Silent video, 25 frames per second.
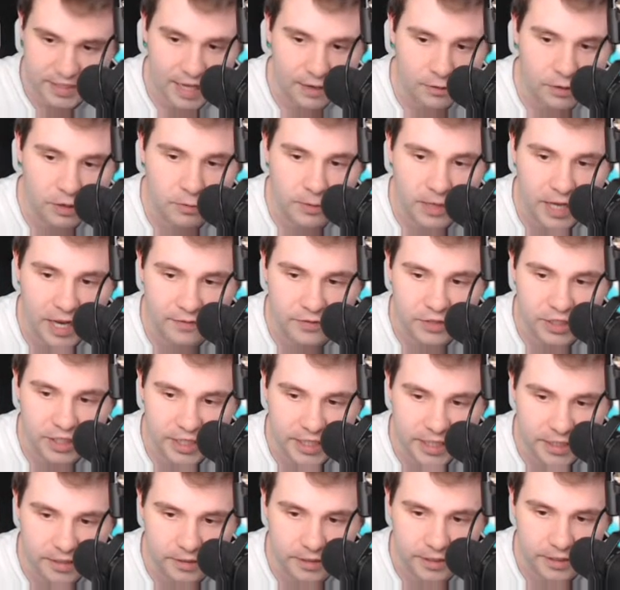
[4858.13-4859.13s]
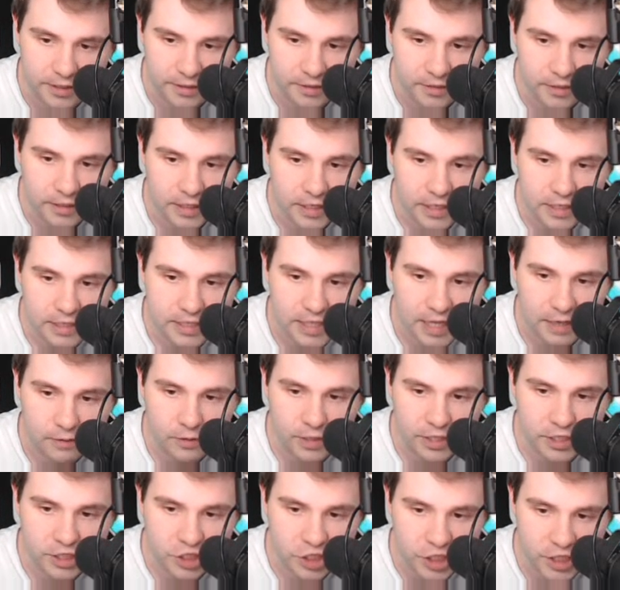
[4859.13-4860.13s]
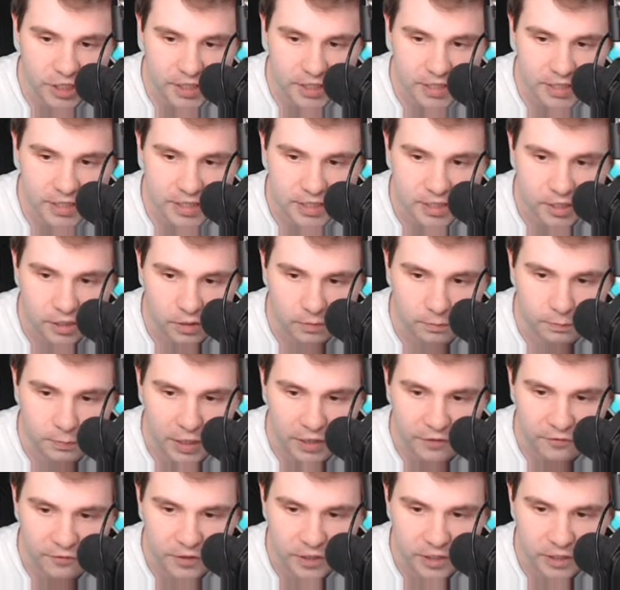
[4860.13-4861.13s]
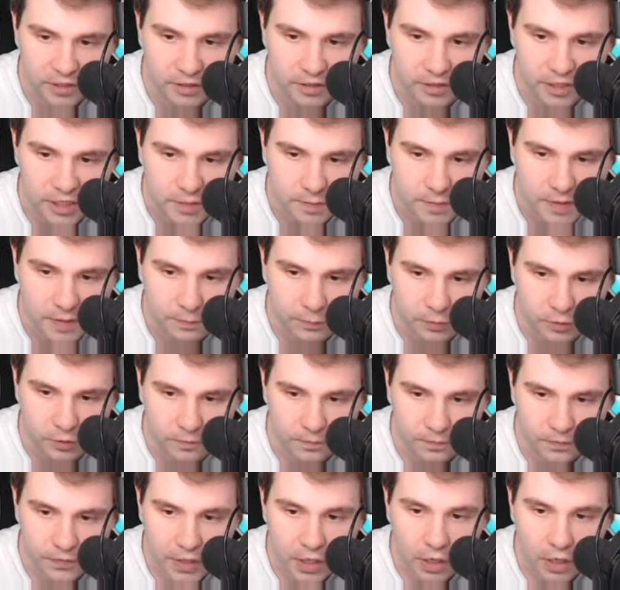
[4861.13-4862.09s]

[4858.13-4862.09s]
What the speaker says: that way we have the healing, so that way she's still buffing these people,